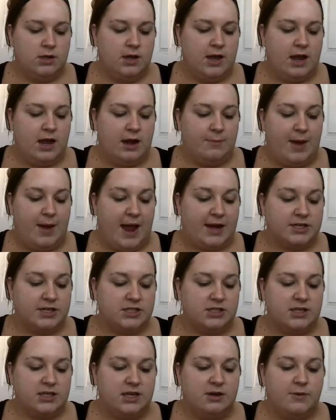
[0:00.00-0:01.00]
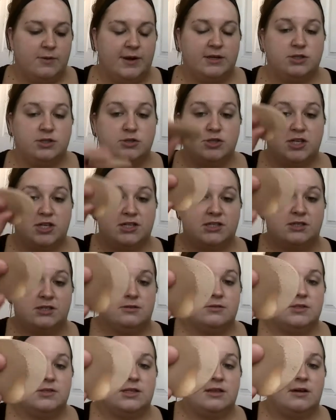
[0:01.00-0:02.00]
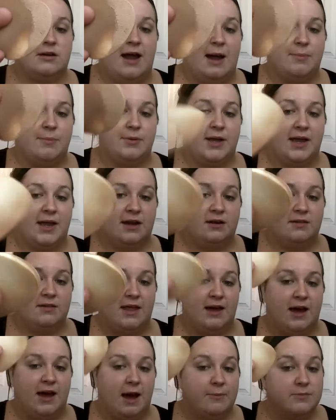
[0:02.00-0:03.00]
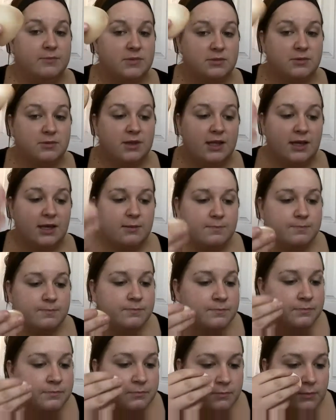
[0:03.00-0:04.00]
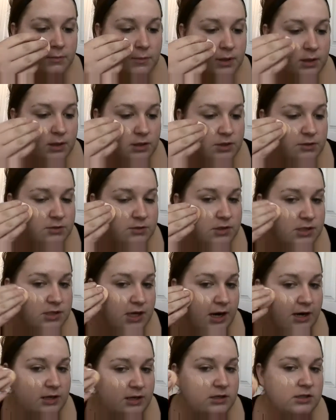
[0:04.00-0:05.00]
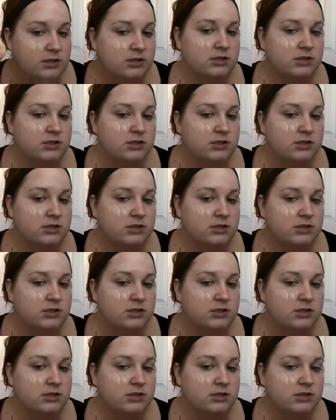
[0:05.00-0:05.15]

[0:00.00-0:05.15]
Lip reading: And I'm actually going to just use the little applicator that comes with it to start.